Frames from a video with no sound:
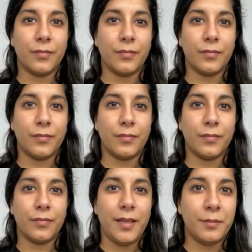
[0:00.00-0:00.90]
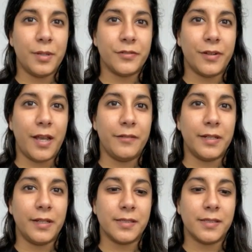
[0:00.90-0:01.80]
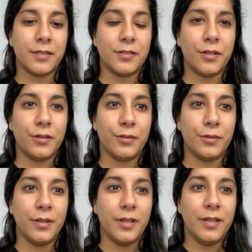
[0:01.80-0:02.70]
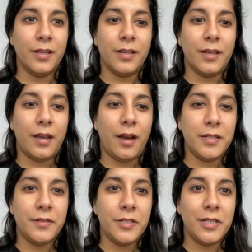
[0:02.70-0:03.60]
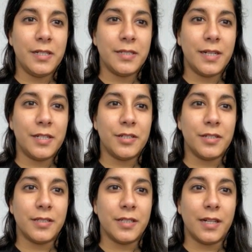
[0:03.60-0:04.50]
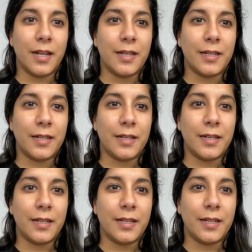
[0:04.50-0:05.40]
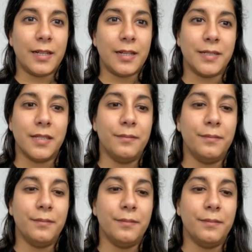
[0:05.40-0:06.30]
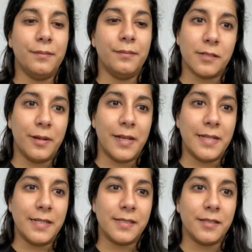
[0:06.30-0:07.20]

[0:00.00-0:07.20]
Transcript: Yeah, thanks very much for having us. So artificial intelligence is likely to impact us in various ways.